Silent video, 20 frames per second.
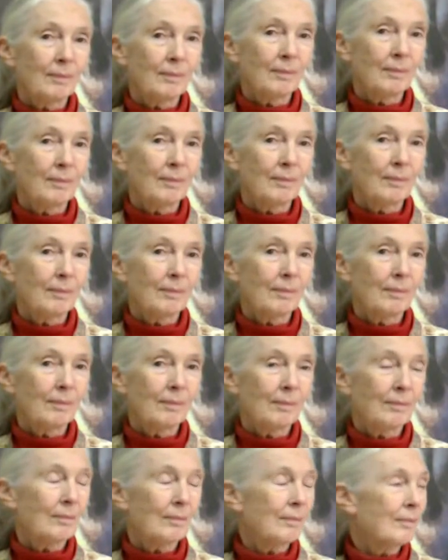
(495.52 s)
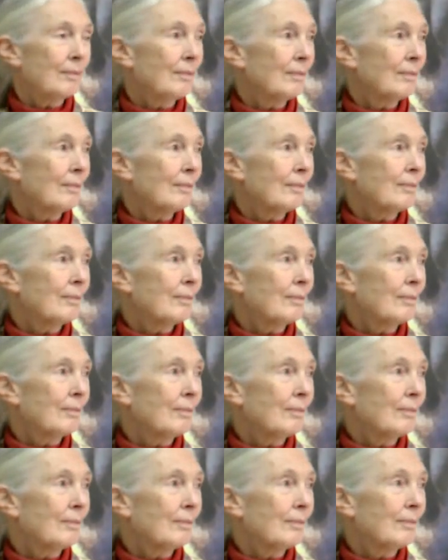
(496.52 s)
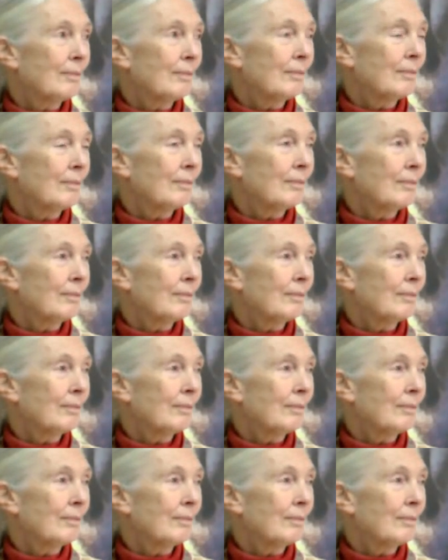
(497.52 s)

The person shown says nothing.